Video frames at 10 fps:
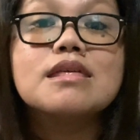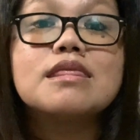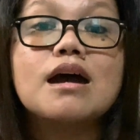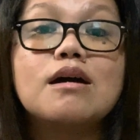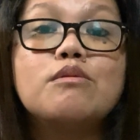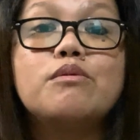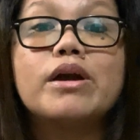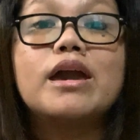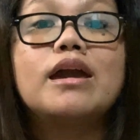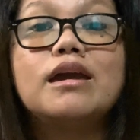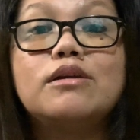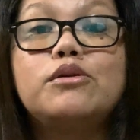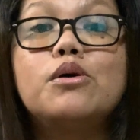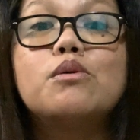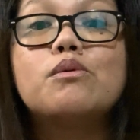That way you
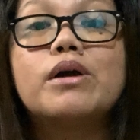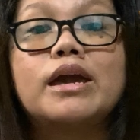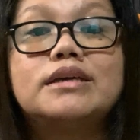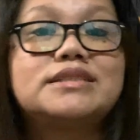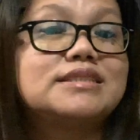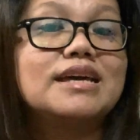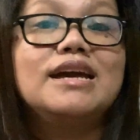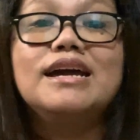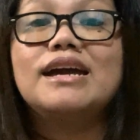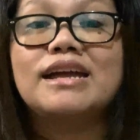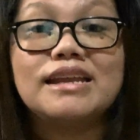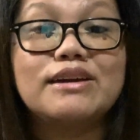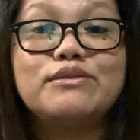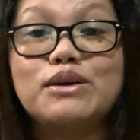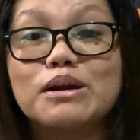don't waste any
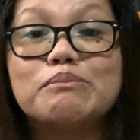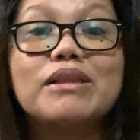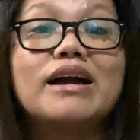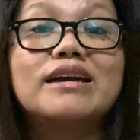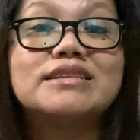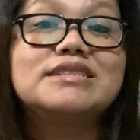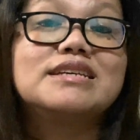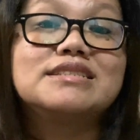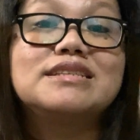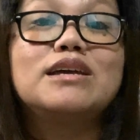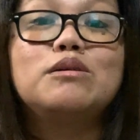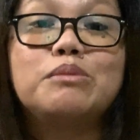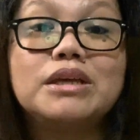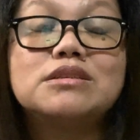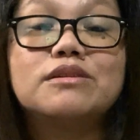of your appliances that you
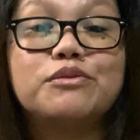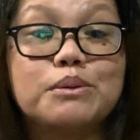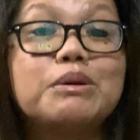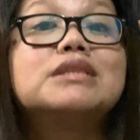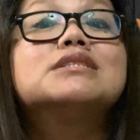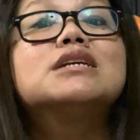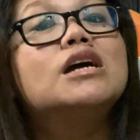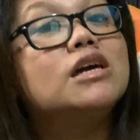bring to the Philippines.